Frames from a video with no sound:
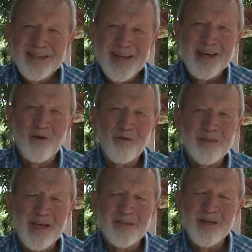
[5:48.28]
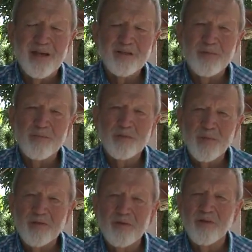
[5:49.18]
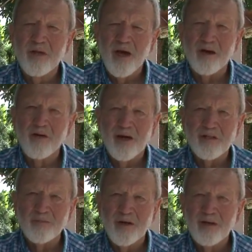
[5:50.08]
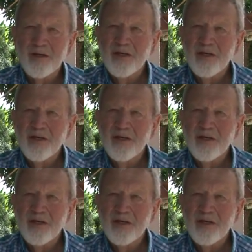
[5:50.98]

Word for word: Over 10,000 people's been through the cholera hospital.